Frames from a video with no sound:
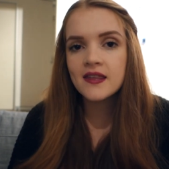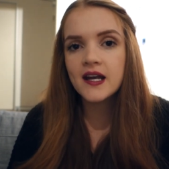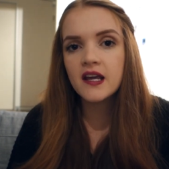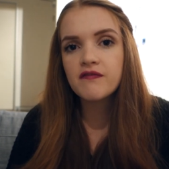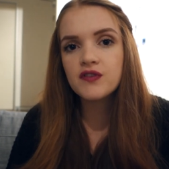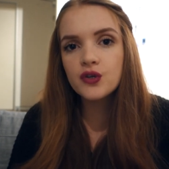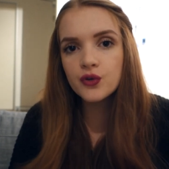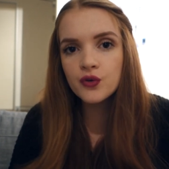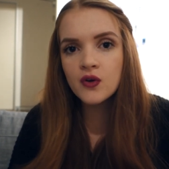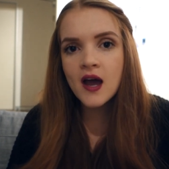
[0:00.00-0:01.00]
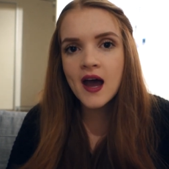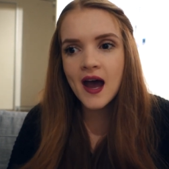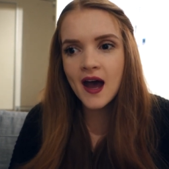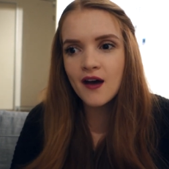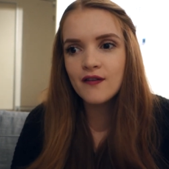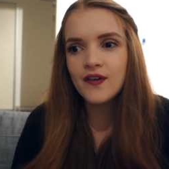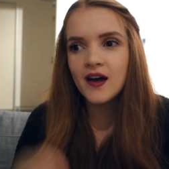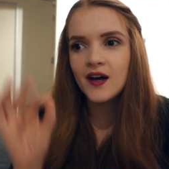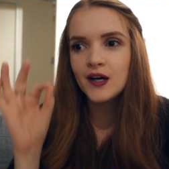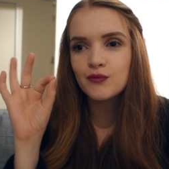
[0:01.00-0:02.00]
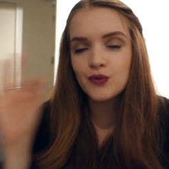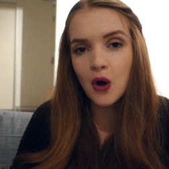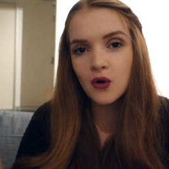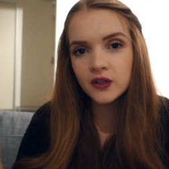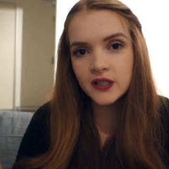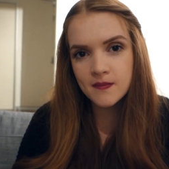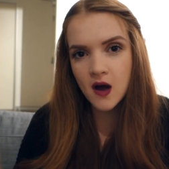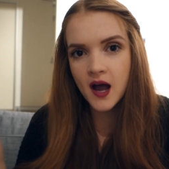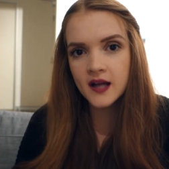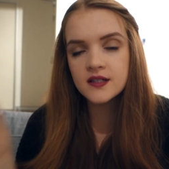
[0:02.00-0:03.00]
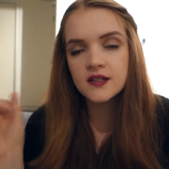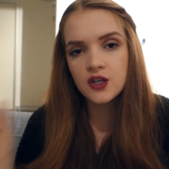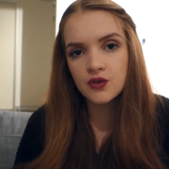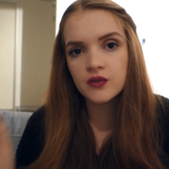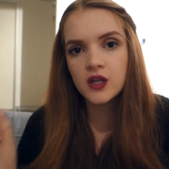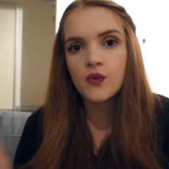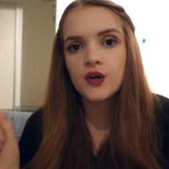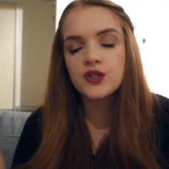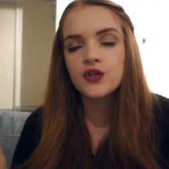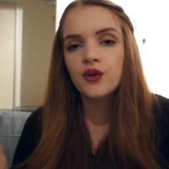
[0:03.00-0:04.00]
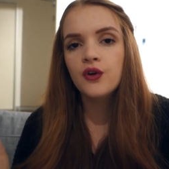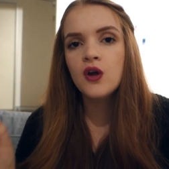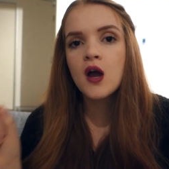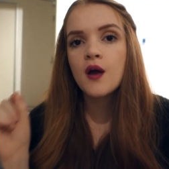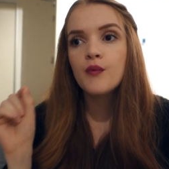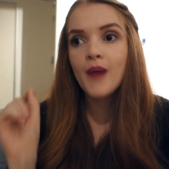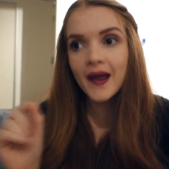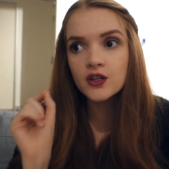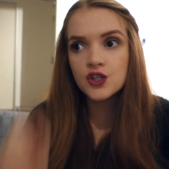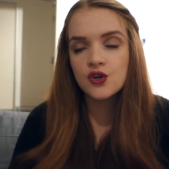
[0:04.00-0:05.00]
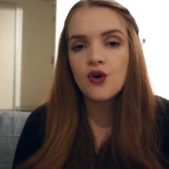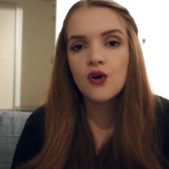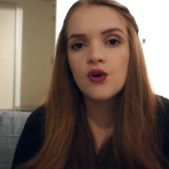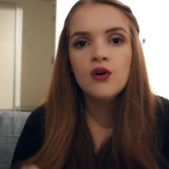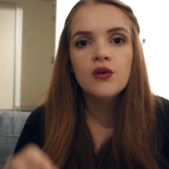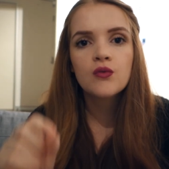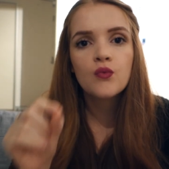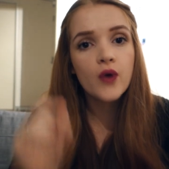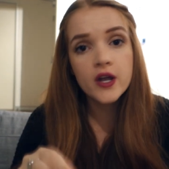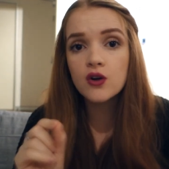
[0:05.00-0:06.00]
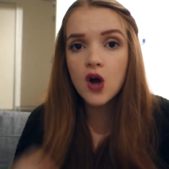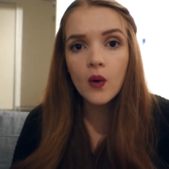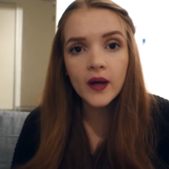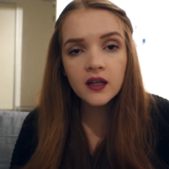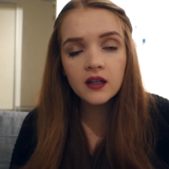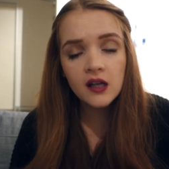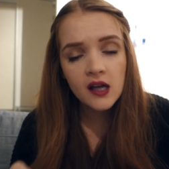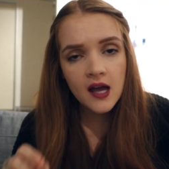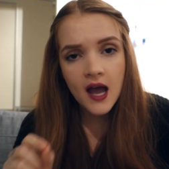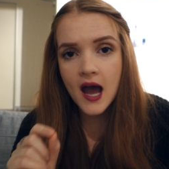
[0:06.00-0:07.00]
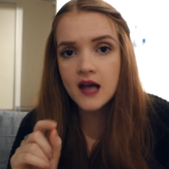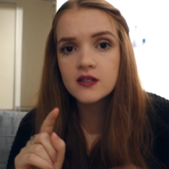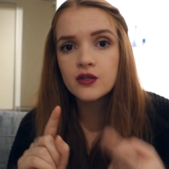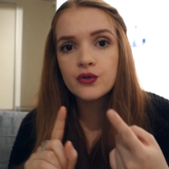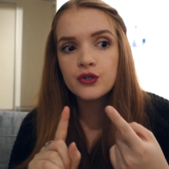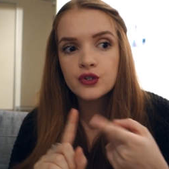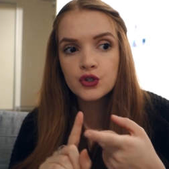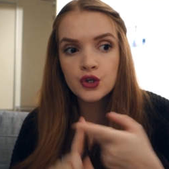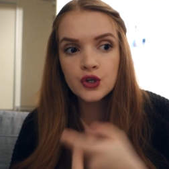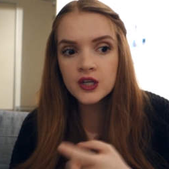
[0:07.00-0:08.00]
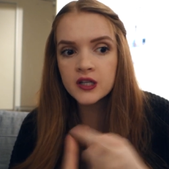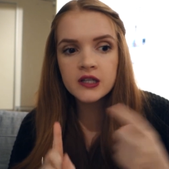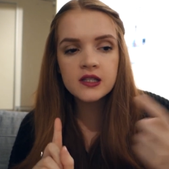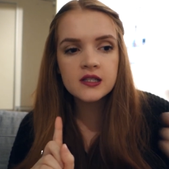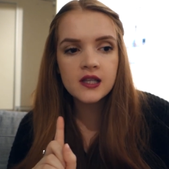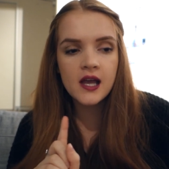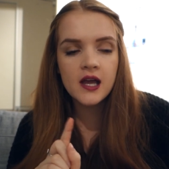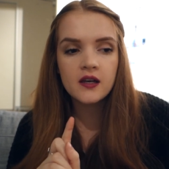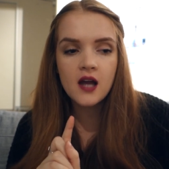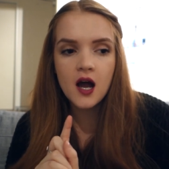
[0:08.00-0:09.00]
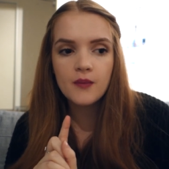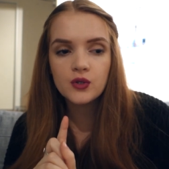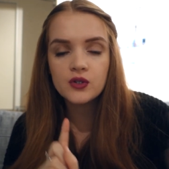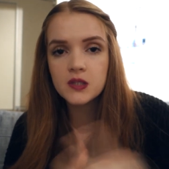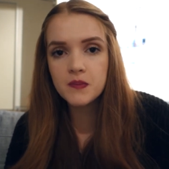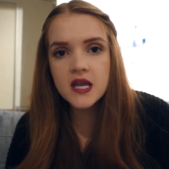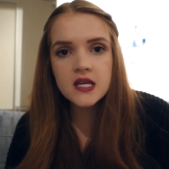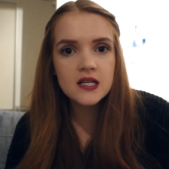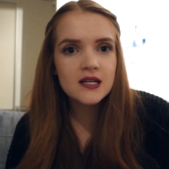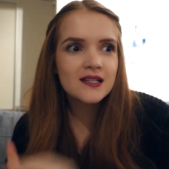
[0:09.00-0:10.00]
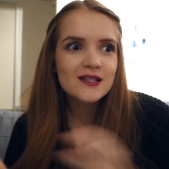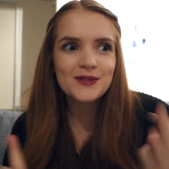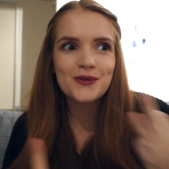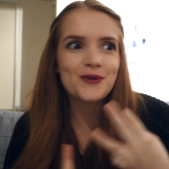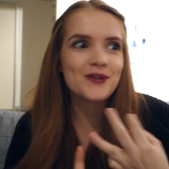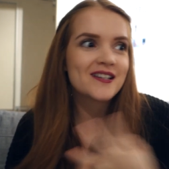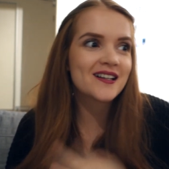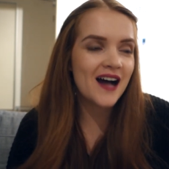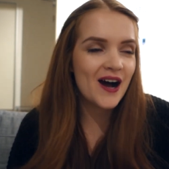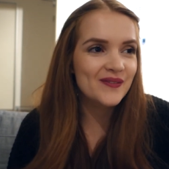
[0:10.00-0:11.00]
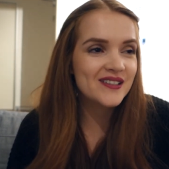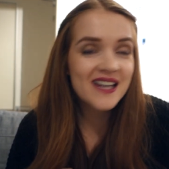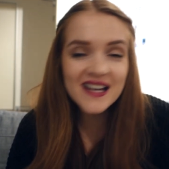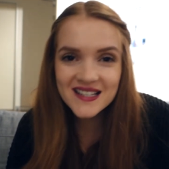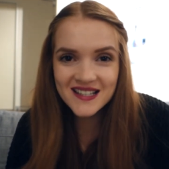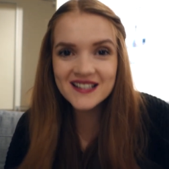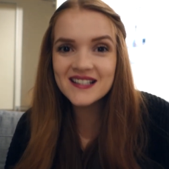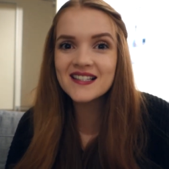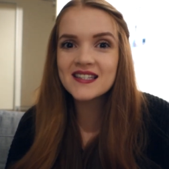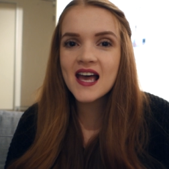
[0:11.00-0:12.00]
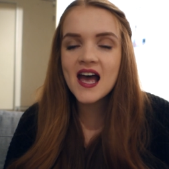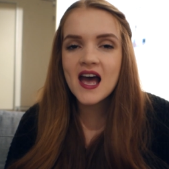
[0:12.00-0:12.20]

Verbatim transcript: that if you have a role in mind that you really want to do, make sure where you're going has good tutors and um, good speakers and good um, teachers